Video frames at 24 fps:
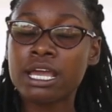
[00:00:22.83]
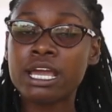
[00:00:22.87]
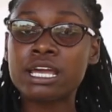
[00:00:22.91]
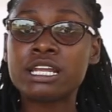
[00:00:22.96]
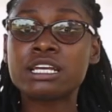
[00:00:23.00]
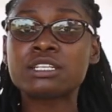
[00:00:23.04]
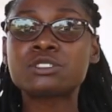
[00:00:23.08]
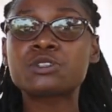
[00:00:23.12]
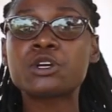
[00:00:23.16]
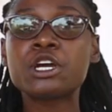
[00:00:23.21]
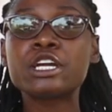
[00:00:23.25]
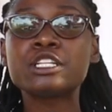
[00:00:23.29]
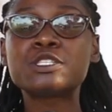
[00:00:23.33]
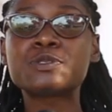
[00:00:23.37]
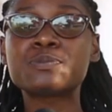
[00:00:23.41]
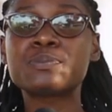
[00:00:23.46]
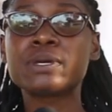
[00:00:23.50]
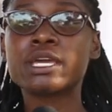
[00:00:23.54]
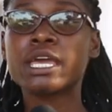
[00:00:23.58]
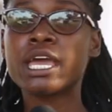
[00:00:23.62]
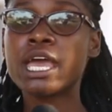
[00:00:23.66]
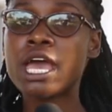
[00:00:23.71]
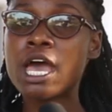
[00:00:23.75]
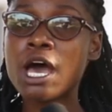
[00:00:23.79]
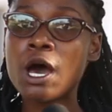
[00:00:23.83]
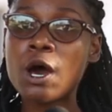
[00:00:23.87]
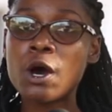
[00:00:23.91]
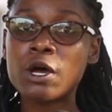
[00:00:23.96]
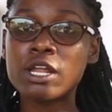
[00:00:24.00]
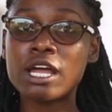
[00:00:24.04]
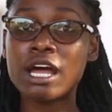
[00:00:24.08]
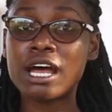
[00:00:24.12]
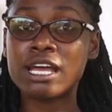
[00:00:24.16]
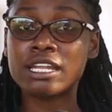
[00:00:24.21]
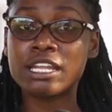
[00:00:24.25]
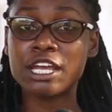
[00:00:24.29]
It is going to be
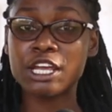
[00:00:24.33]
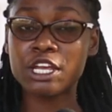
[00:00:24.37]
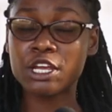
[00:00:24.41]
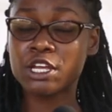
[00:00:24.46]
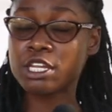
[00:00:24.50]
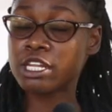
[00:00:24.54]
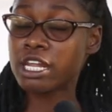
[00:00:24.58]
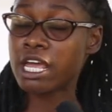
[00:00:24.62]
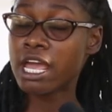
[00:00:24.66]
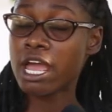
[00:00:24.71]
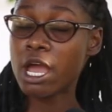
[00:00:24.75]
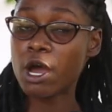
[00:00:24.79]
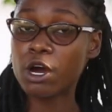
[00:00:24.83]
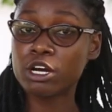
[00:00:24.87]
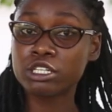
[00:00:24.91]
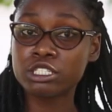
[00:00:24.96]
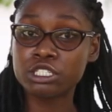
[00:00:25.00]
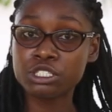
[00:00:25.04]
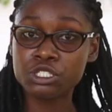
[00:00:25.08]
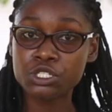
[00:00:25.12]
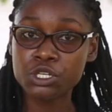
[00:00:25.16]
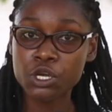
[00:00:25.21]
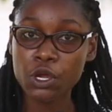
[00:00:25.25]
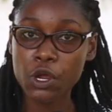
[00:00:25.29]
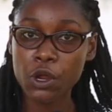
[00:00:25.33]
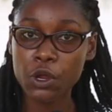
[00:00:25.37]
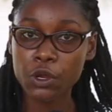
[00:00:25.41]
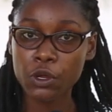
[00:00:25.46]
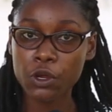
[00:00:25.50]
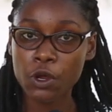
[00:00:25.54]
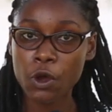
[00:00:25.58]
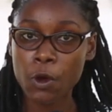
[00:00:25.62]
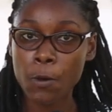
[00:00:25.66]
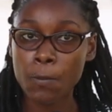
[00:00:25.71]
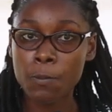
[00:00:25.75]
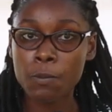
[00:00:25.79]
held at the UENR
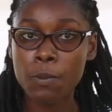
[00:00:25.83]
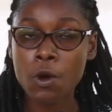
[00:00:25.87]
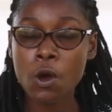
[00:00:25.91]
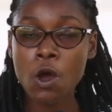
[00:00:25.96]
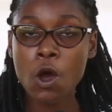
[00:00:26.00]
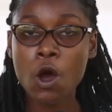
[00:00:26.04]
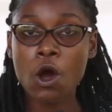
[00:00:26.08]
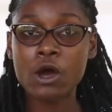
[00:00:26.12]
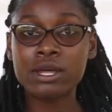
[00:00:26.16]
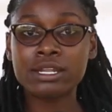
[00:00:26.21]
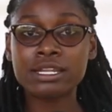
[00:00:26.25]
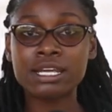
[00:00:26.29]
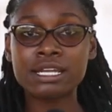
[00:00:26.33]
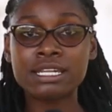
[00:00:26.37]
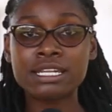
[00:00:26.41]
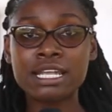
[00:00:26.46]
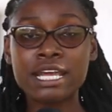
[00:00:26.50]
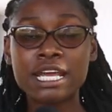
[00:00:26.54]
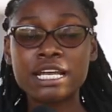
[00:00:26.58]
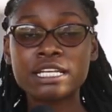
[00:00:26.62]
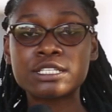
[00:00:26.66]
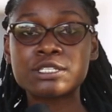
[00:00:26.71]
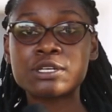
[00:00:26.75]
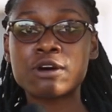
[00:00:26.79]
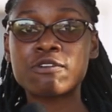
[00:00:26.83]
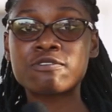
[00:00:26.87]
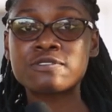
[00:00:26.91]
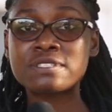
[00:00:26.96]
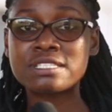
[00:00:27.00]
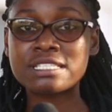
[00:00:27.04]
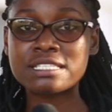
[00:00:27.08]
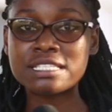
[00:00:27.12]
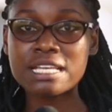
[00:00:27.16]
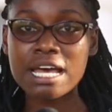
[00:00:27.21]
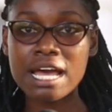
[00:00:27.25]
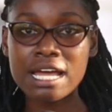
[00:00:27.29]
Auditorium on the date of
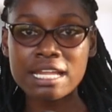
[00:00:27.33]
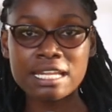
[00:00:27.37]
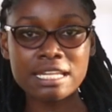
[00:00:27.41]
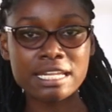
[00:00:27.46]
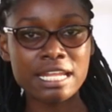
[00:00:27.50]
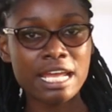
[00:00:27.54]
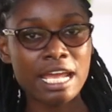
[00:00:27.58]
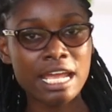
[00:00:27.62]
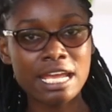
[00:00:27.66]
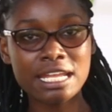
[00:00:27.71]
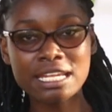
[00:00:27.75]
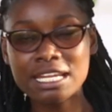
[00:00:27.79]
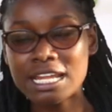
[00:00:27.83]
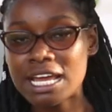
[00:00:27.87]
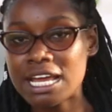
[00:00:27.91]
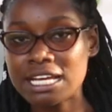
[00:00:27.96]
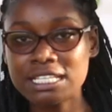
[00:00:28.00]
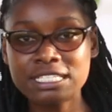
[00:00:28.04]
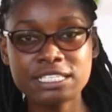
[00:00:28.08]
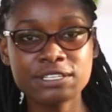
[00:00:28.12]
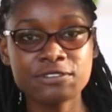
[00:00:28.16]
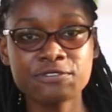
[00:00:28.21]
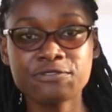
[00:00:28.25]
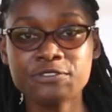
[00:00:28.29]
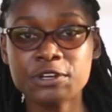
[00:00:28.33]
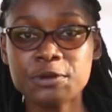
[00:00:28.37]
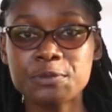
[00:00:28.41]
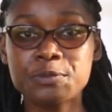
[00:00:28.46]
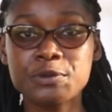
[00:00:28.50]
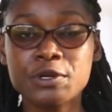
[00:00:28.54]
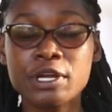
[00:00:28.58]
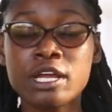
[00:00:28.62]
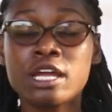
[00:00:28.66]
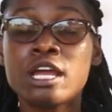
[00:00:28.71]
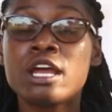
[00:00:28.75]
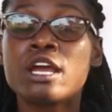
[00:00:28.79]
Sunday 19
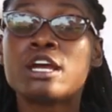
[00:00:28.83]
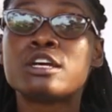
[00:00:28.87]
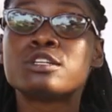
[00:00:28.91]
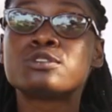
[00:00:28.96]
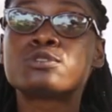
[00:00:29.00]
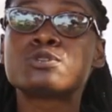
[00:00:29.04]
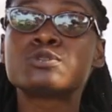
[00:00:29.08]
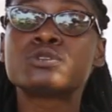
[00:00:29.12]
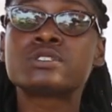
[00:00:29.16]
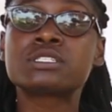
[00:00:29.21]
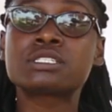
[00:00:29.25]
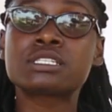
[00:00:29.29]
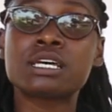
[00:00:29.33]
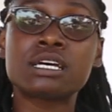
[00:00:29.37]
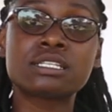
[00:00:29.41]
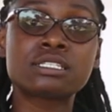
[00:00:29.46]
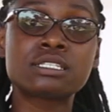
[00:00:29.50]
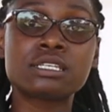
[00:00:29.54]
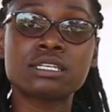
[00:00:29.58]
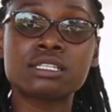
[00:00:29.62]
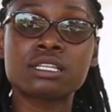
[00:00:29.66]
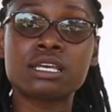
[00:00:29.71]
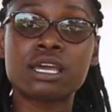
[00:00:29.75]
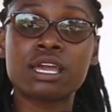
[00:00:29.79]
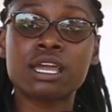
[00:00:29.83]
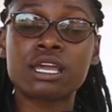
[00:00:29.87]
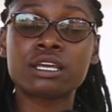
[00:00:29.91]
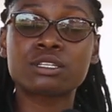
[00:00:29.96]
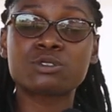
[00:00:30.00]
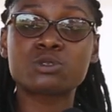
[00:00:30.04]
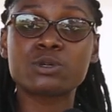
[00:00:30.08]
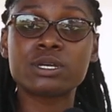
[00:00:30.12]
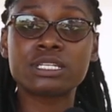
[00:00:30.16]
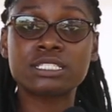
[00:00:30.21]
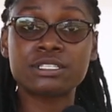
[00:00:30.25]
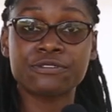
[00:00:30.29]
February to Saturday
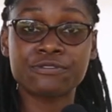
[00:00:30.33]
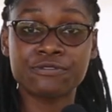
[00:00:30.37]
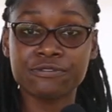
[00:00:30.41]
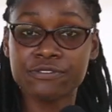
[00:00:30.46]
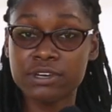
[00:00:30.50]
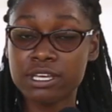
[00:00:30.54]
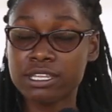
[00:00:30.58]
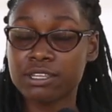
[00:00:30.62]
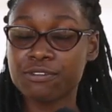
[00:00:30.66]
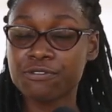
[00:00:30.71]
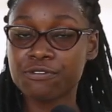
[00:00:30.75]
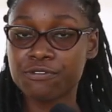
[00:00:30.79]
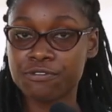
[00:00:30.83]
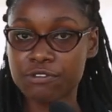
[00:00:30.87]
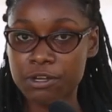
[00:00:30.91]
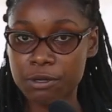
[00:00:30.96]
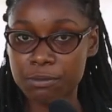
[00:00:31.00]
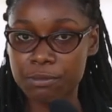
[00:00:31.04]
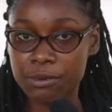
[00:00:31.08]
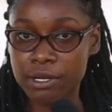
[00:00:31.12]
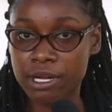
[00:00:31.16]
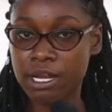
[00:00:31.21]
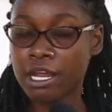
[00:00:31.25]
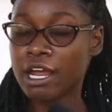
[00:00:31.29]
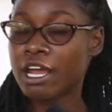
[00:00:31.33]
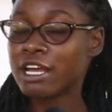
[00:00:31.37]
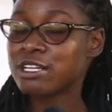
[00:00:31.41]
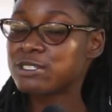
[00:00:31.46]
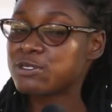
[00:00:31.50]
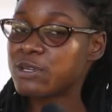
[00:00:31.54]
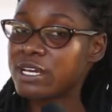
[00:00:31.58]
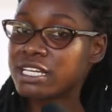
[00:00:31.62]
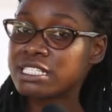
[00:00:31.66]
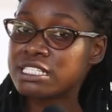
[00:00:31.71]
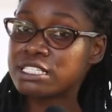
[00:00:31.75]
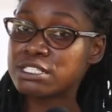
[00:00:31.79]
25th February
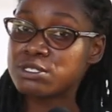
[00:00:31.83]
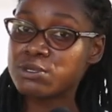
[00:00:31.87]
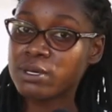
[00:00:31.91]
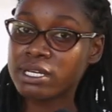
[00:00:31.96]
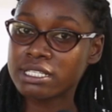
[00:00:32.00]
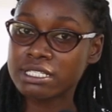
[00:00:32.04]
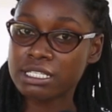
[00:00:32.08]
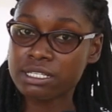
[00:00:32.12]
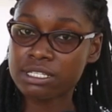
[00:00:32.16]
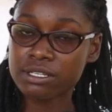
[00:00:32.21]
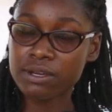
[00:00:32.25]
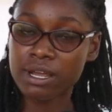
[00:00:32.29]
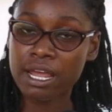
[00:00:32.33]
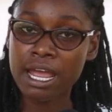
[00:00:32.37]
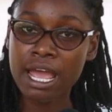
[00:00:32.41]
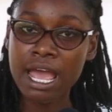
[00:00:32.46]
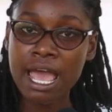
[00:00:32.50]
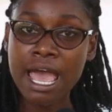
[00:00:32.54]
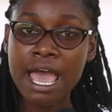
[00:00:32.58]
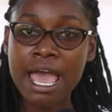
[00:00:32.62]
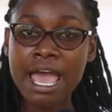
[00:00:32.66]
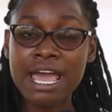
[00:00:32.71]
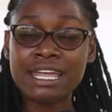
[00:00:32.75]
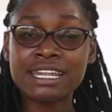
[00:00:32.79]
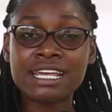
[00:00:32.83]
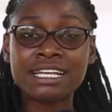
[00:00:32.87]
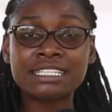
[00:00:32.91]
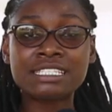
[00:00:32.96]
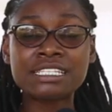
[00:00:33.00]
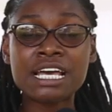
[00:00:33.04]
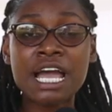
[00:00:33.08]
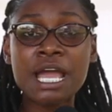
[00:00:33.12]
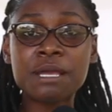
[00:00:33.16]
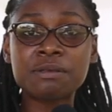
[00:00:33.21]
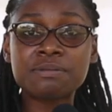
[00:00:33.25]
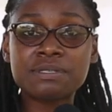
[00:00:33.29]
2023, and the
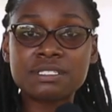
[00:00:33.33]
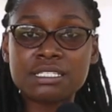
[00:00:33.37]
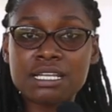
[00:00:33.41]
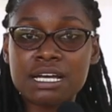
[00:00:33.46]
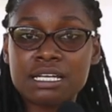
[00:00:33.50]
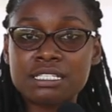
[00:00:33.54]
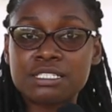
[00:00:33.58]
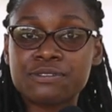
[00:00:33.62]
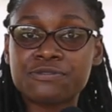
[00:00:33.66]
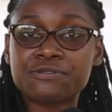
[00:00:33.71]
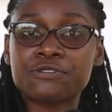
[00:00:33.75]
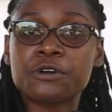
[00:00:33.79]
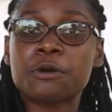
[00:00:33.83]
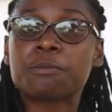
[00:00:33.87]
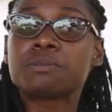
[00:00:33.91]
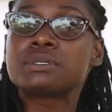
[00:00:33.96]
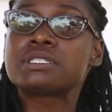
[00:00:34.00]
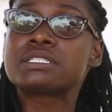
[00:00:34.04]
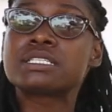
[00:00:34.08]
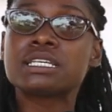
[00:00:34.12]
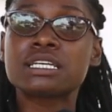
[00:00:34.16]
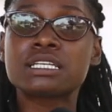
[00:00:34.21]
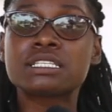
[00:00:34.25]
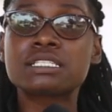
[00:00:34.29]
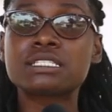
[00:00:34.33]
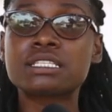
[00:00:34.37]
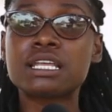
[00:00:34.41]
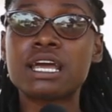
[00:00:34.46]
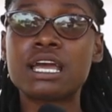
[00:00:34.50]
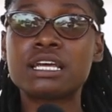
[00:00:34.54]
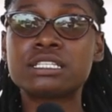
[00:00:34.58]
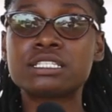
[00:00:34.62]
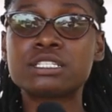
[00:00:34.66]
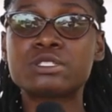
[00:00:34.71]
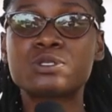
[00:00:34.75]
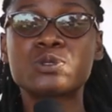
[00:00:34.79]
time starts from
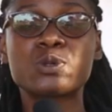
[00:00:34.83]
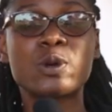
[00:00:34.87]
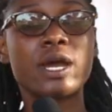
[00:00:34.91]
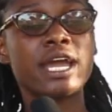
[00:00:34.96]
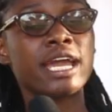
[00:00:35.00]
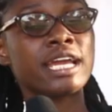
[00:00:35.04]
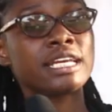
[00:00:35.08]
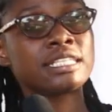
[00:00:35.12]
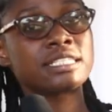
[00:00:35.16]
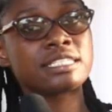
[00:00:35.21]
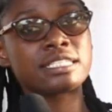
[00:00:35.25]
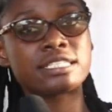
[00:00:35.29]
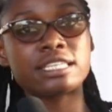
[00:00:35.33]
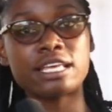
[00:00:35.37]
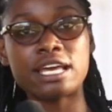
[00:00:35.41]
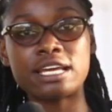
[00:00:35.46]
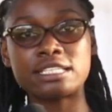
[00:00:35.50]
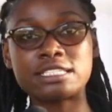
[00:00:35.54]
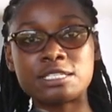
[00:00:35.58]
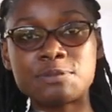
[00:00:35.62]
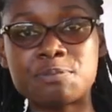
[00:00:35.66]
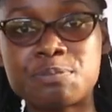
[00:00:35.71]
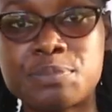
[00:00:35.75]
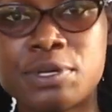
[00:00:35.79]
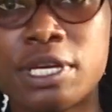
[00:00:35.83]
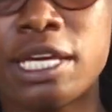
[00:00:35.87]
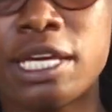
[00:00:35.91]
6:30 to 8:30